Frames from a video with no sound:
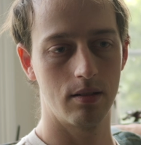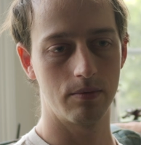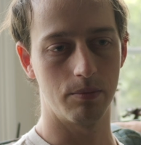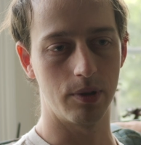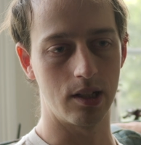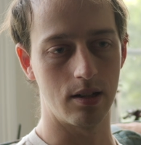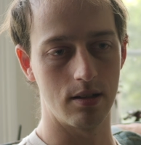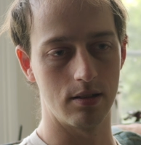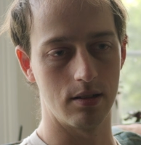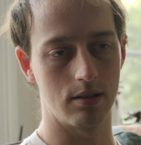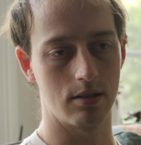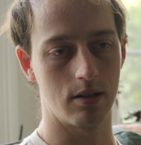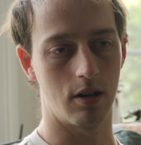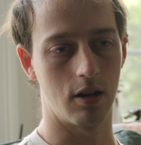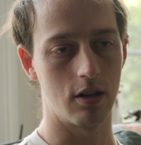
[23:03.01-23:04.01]
because
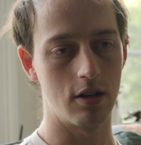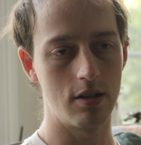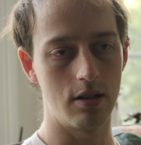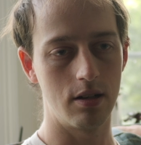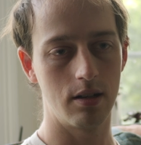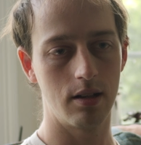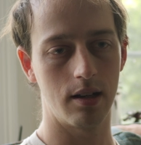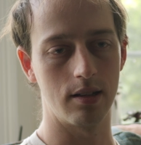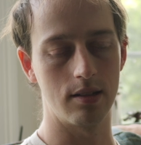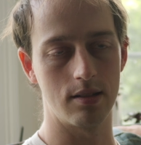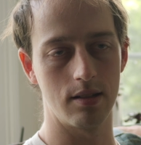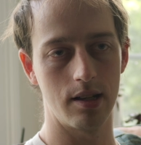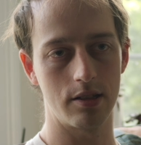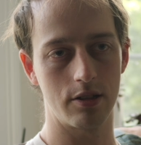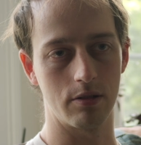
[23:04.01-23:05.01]
it's harder and it's
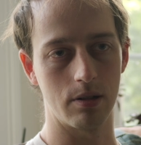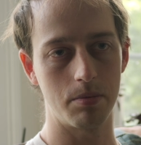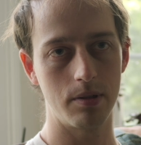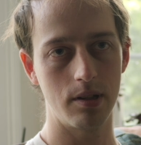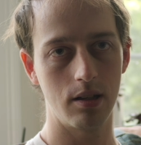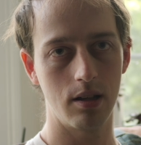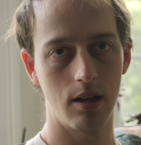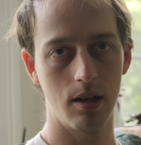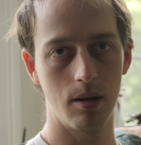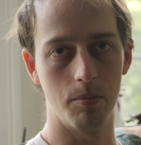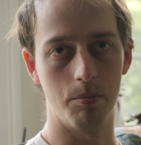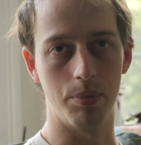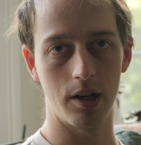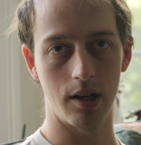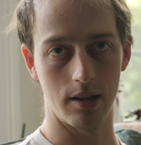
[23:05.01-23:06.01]
less grippy,
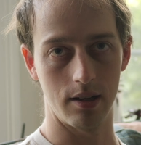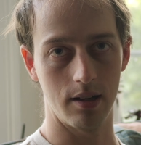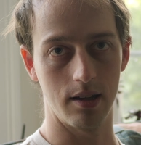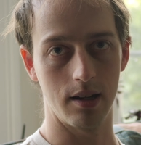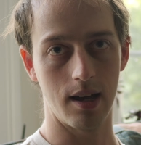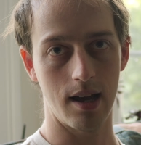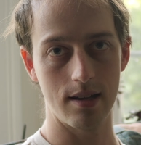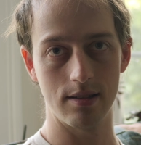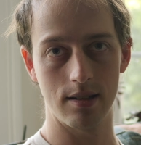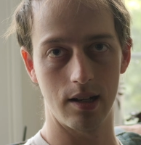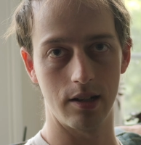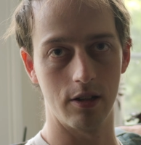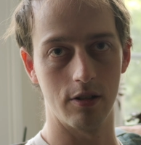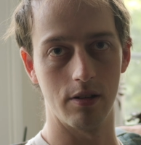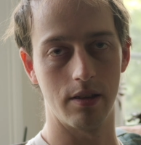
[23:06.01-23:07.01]
but it has
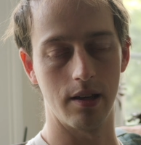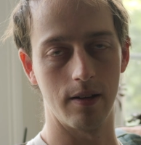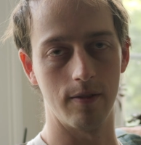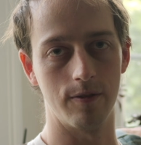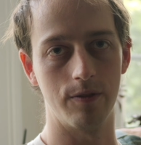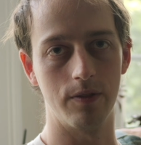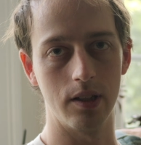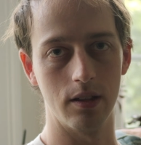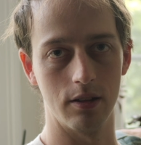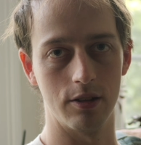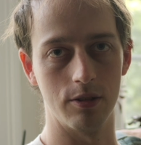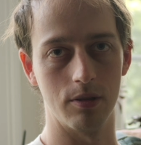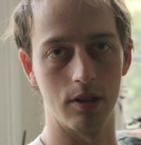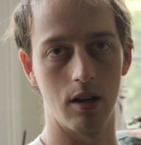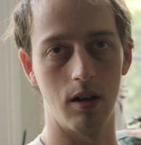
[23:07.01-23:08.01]
that urethane feel
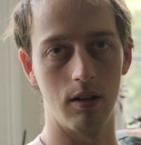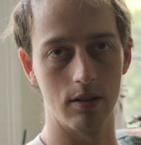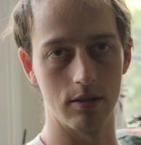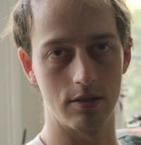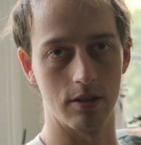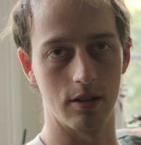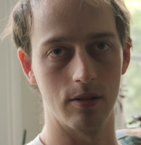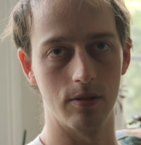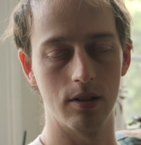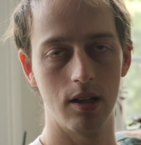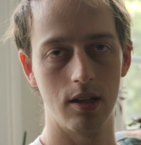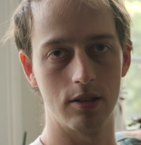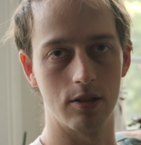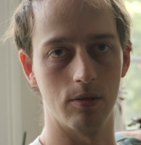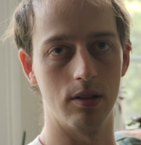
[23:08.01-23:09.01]
to it also.
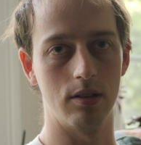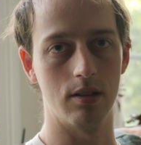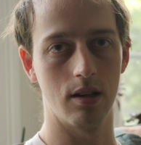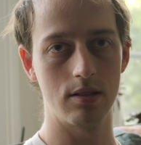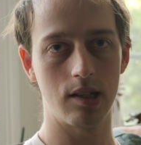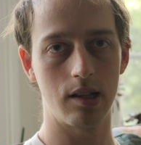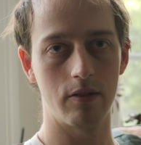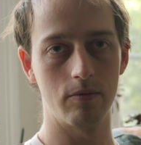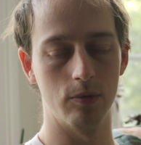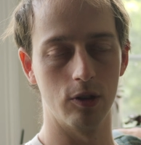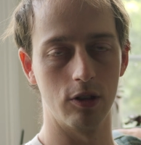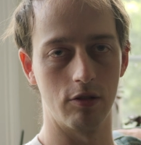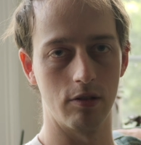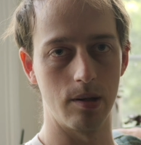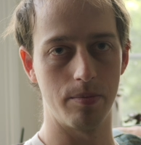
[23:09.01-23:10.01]
So it does have
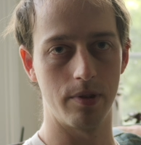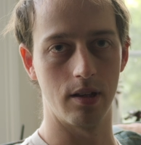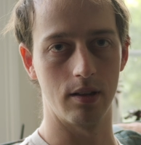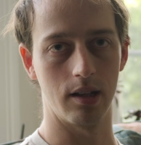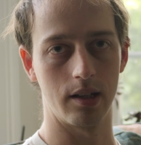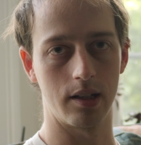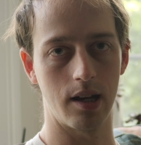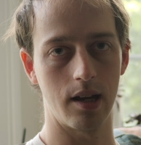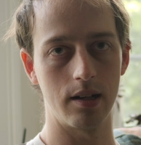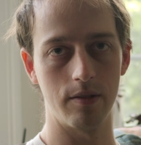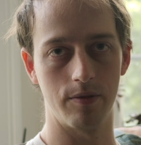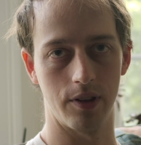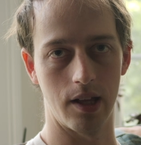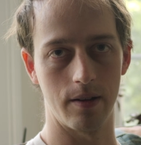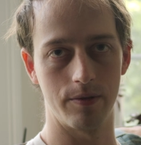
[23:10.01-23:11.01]
more grip than like any
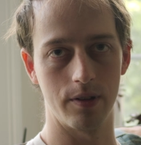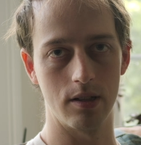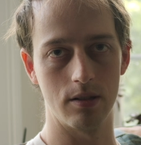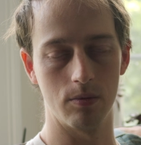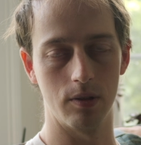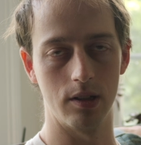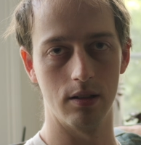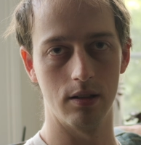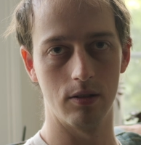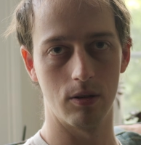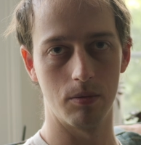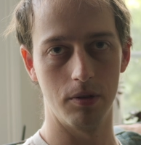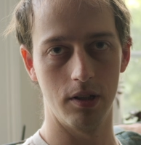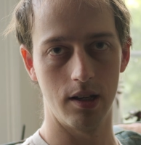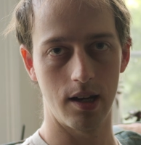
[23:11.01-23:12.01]
FlatFace wheel
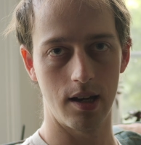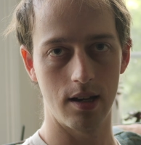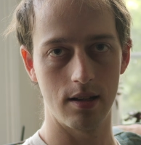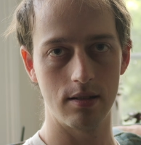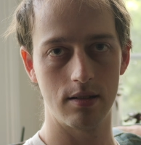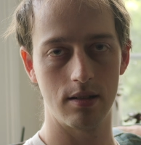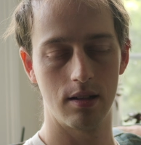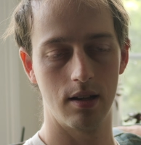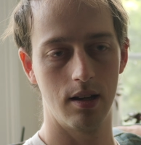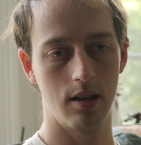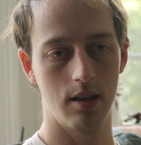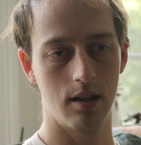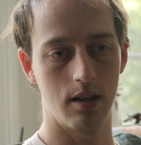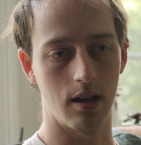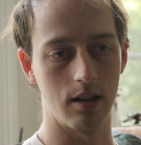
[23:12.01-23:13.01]
normally has,
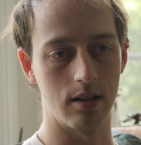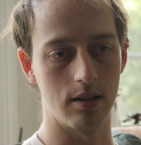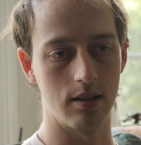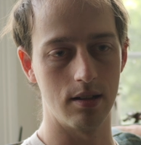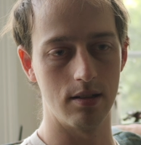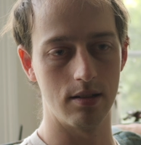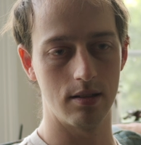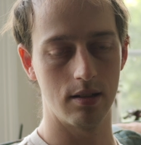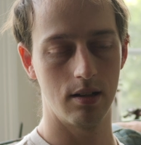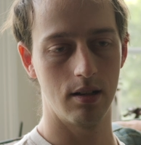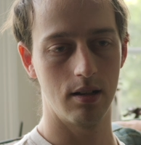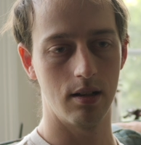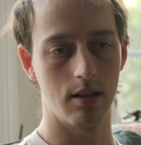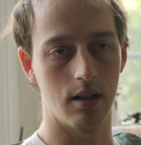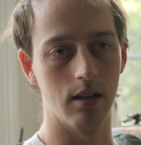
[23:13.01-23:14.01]
and it is
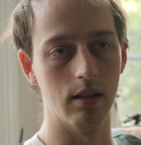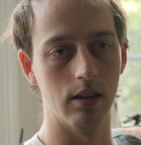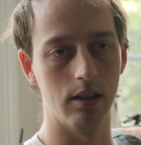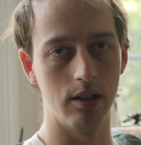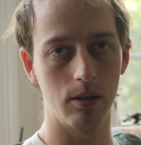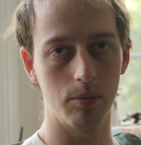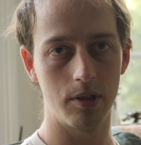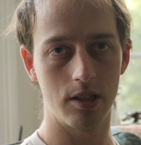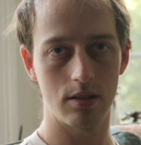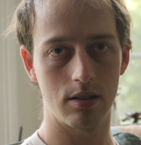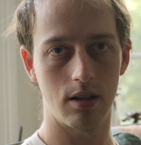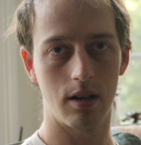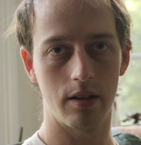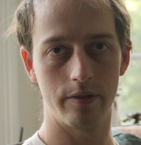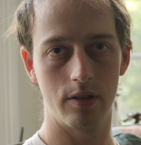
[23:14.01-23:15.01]
a little bit
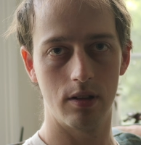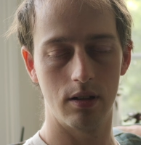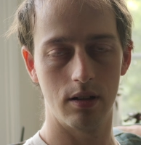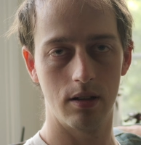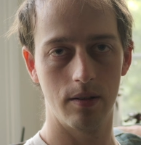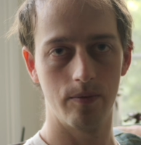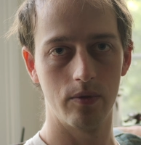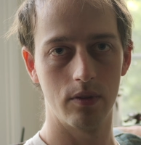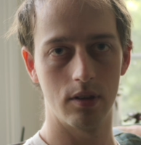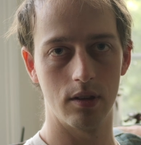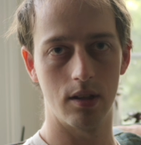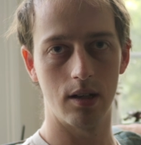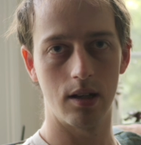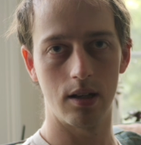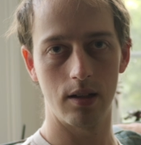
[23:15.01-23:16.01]
softer
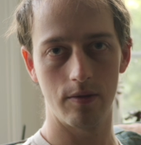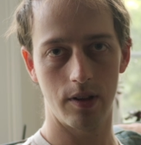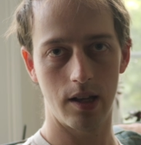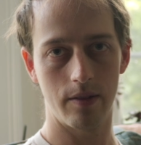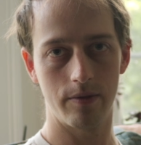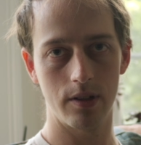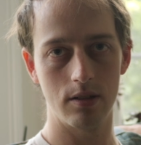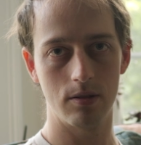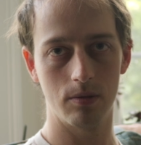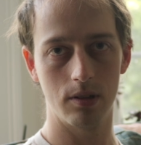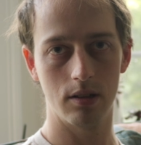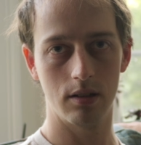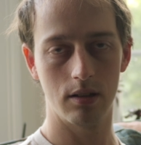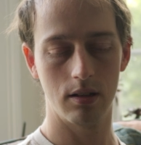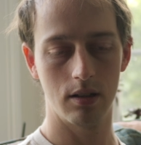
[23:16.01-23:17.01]
than any FlatFace
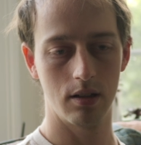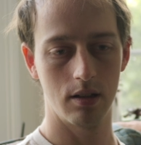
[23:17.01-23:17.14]
wheel,